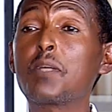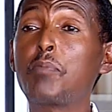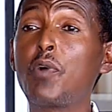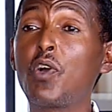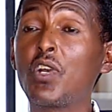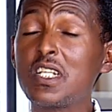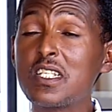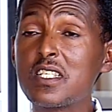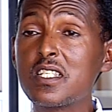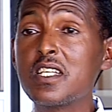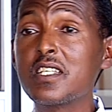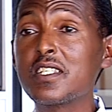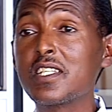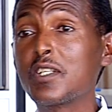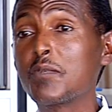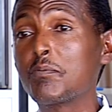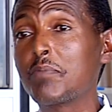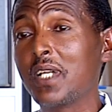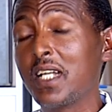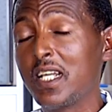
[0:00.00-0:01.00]
policies
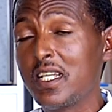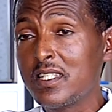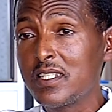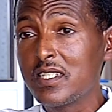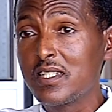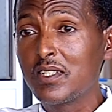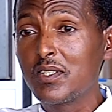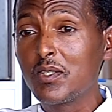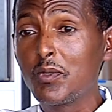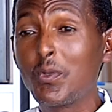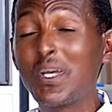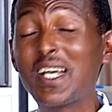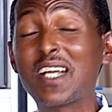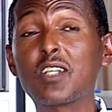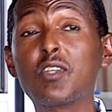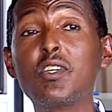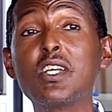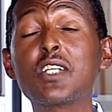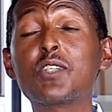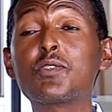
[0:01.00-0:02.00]
in place, we are
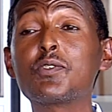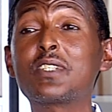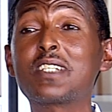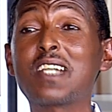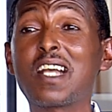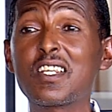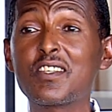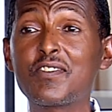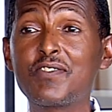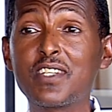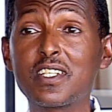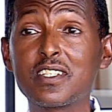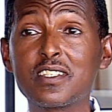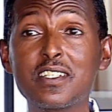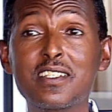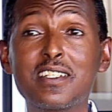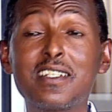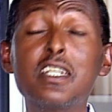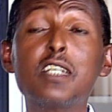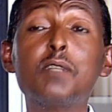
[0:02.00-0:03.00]
going to transfer
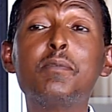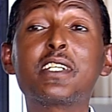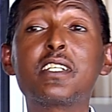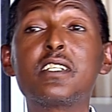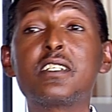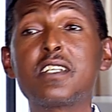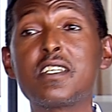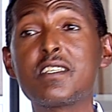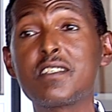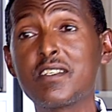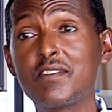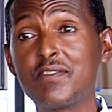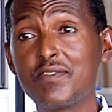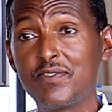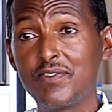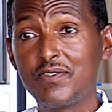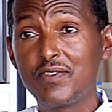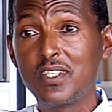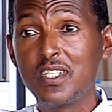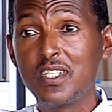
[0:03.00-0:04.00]
these labor-intensive